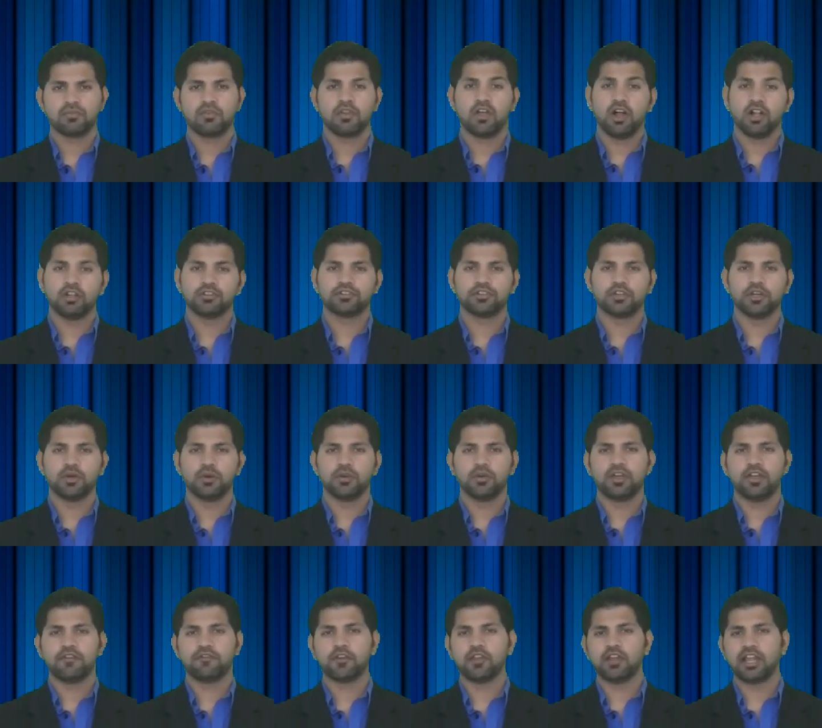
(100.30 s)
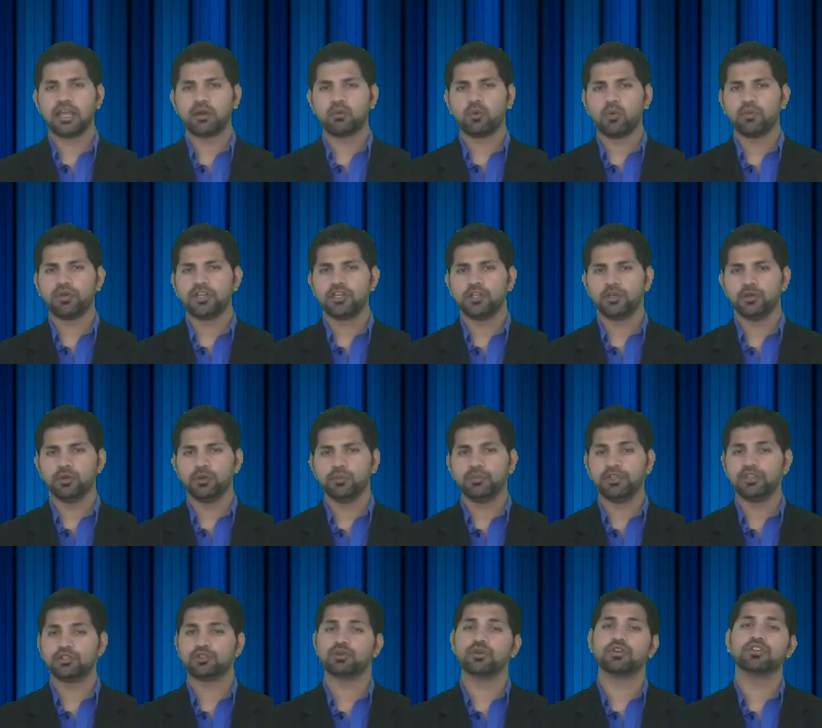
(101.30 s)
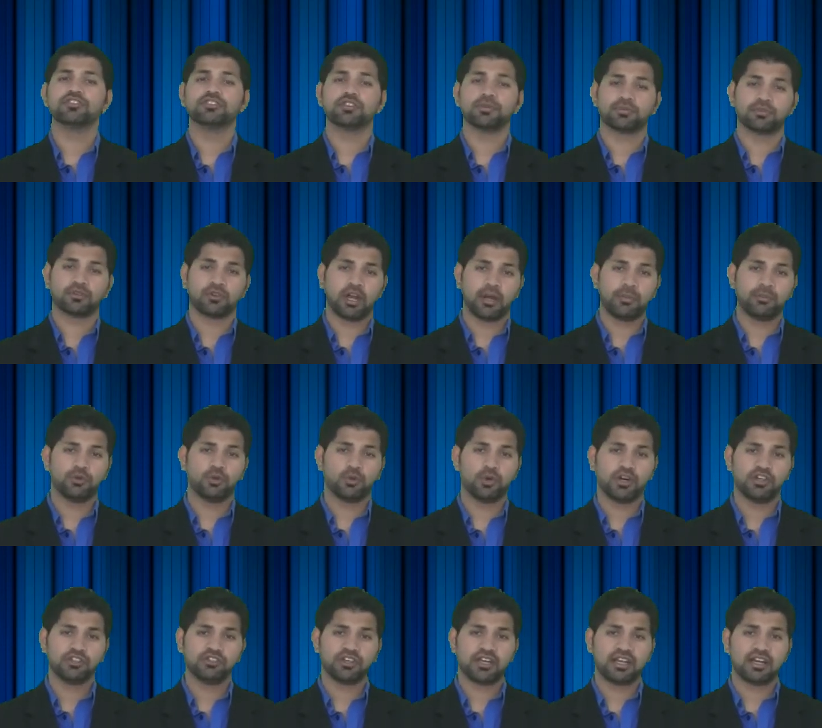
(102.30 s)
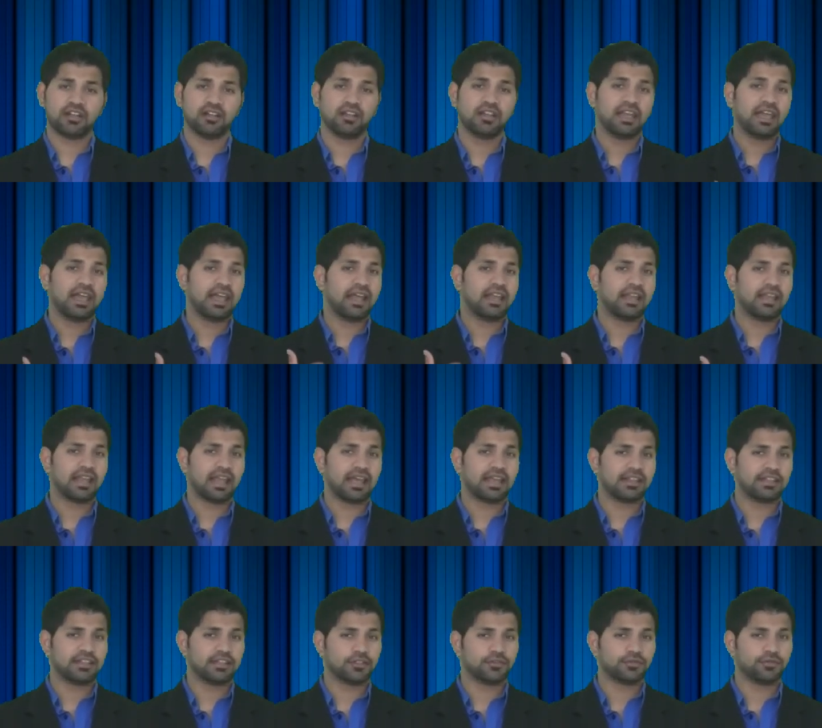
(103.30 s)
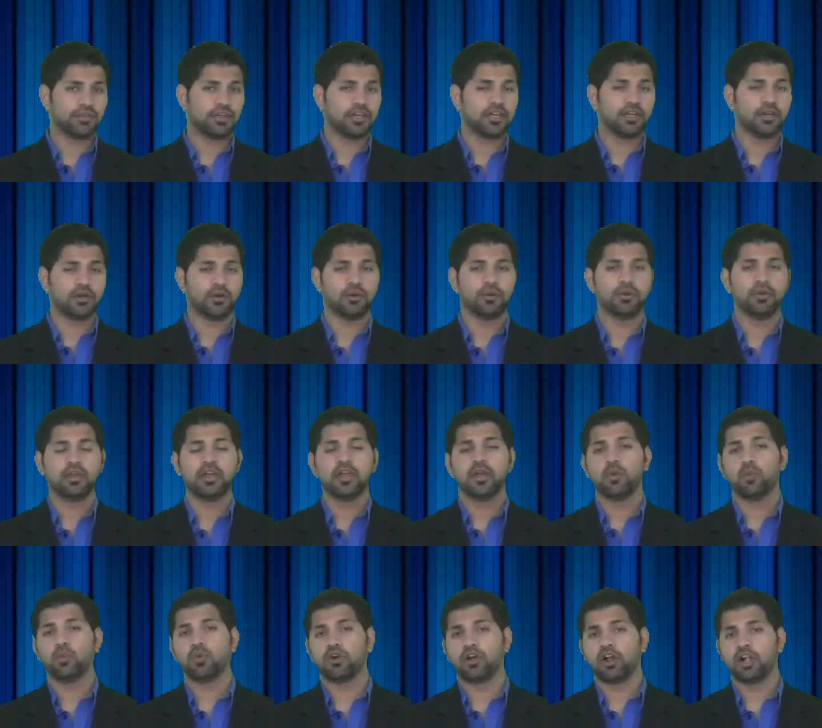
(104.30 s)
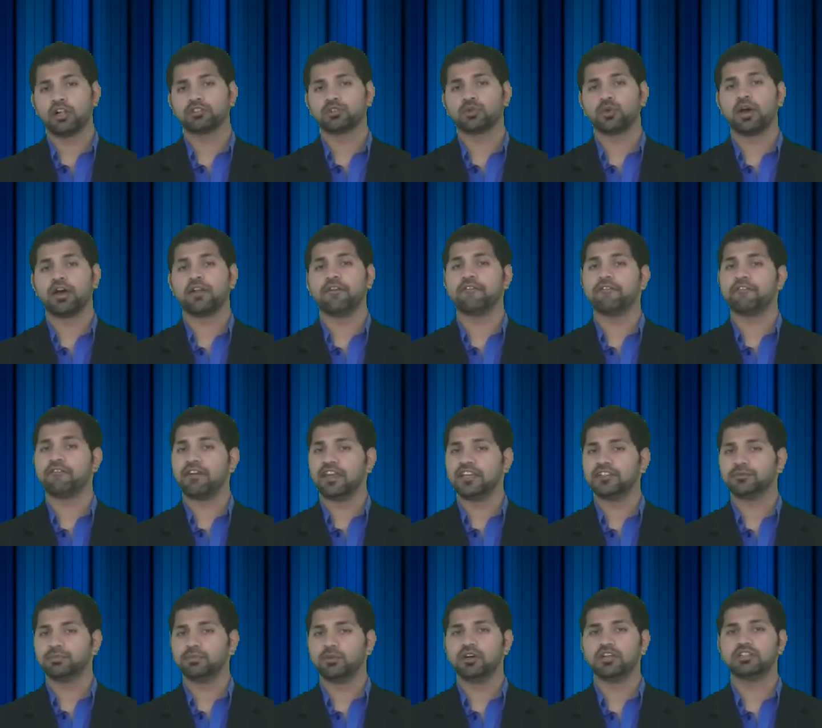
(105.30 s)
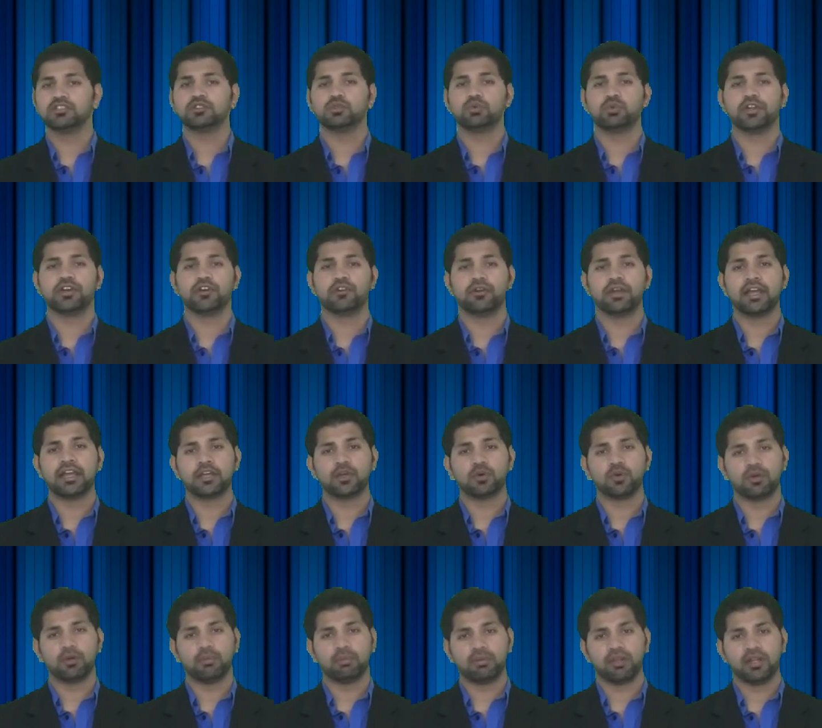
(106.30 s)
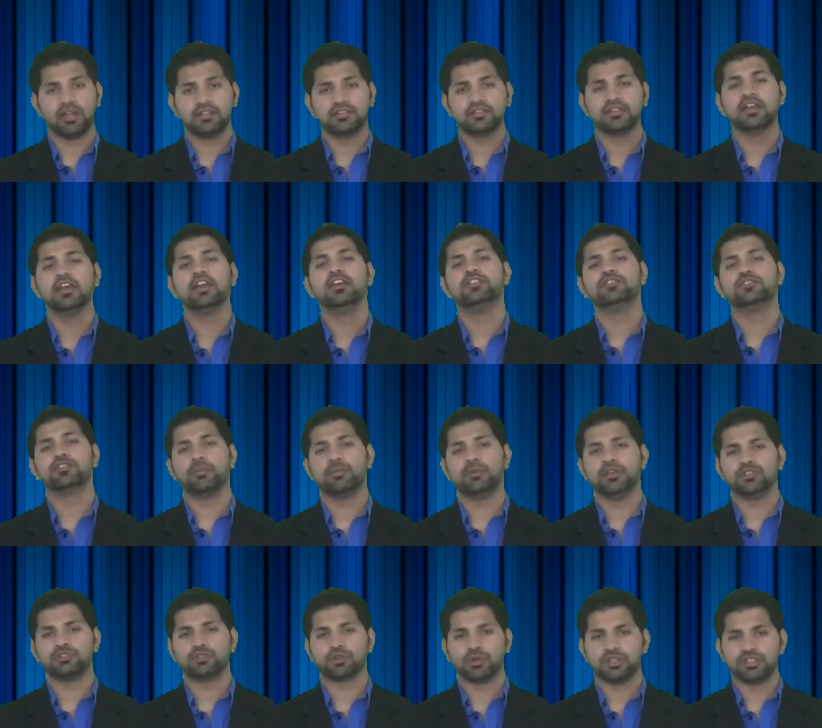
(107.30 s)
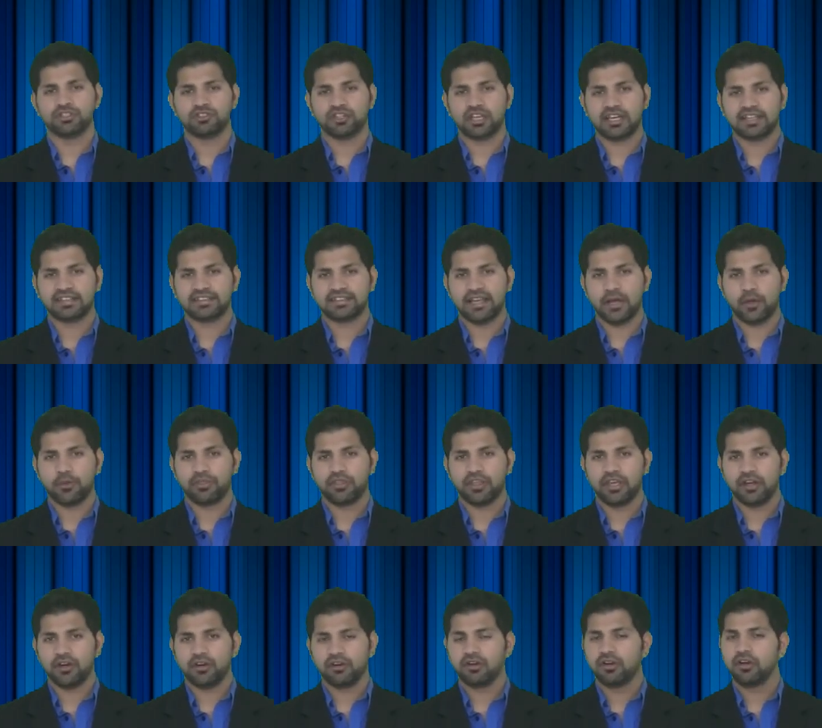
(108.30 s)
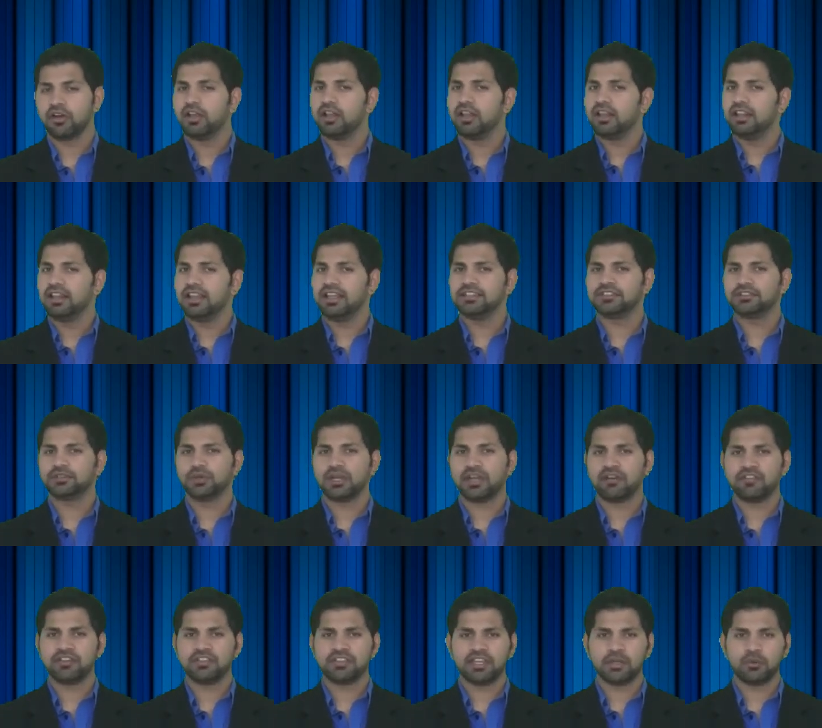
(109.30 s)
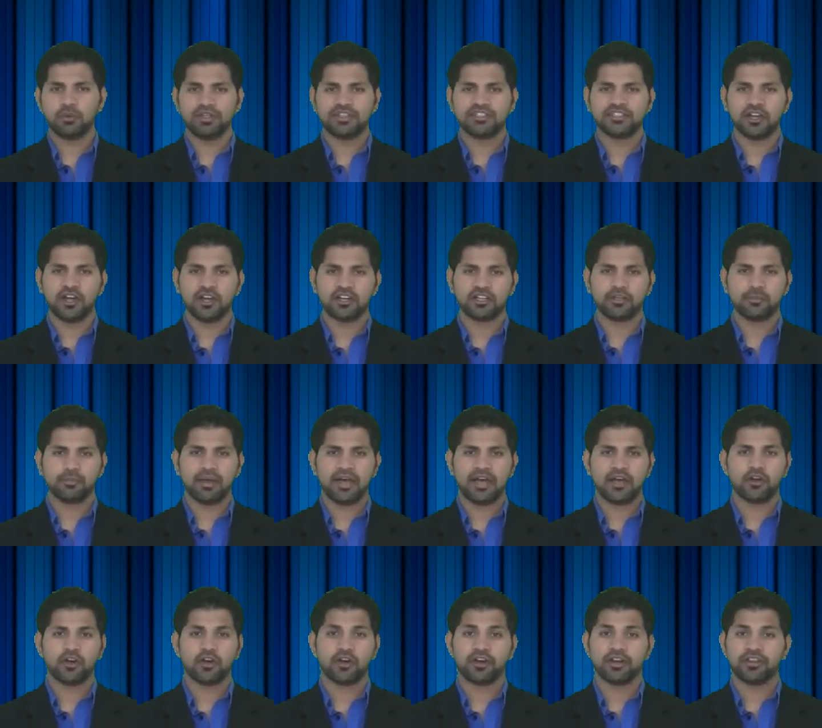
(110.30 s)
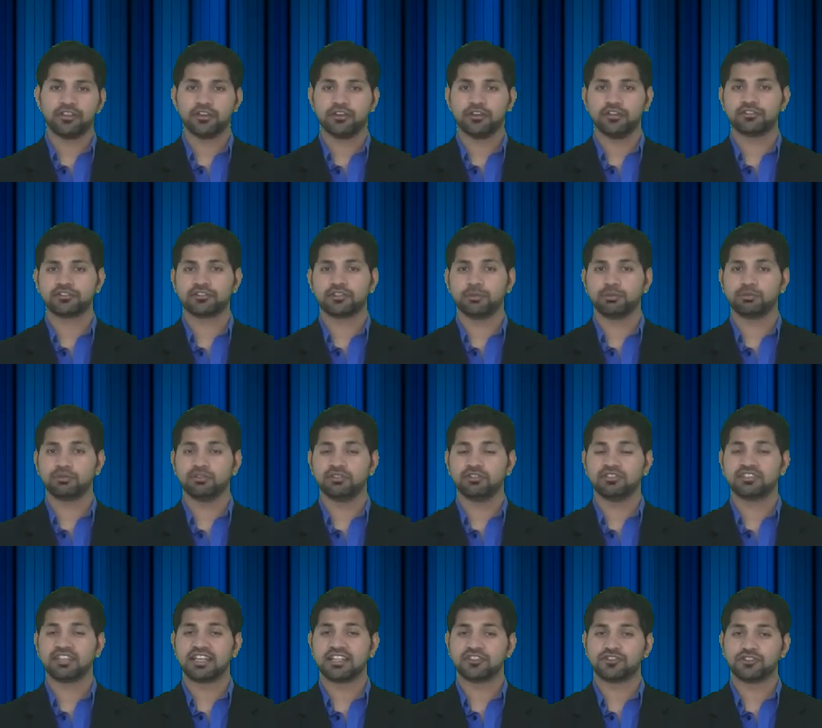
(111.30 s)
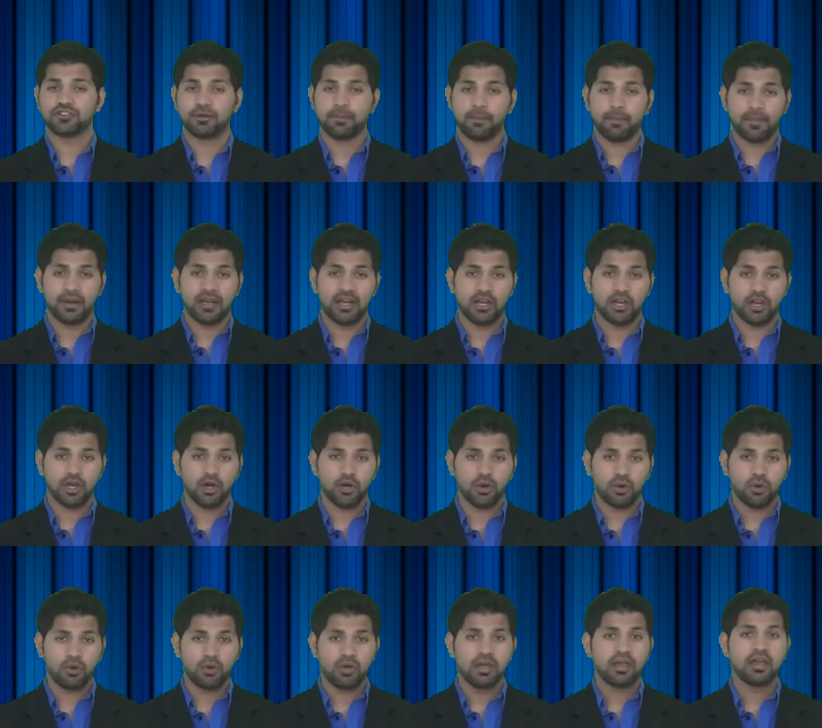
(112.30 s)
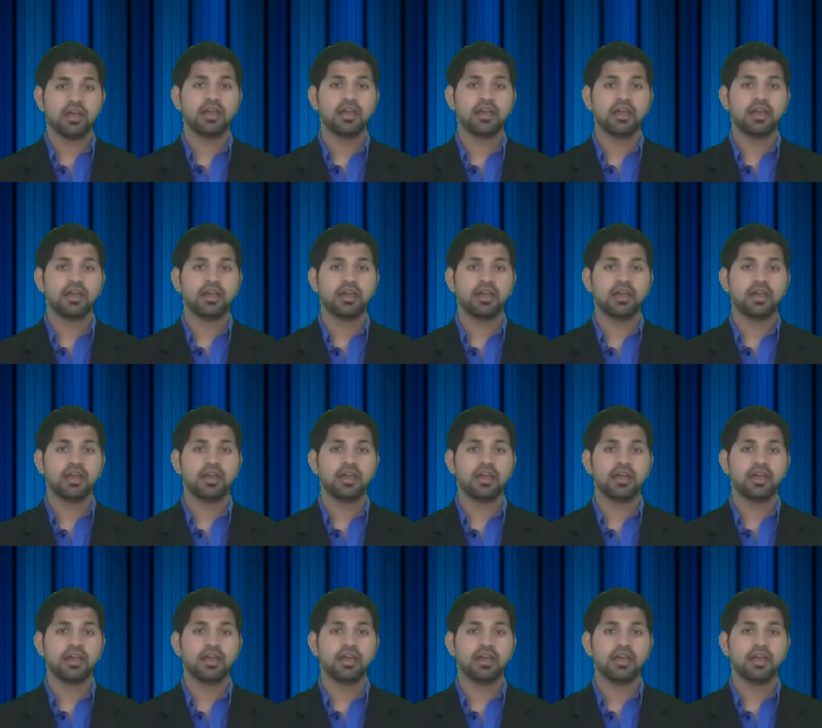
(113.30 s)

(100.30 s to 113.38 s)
Also, if you like what we do, be sure to subscribe to our channel and like this video. We're also on Facebook, Twitter, and Google+, so be sure to check us out there. Links to everything we talked about are in the description section below.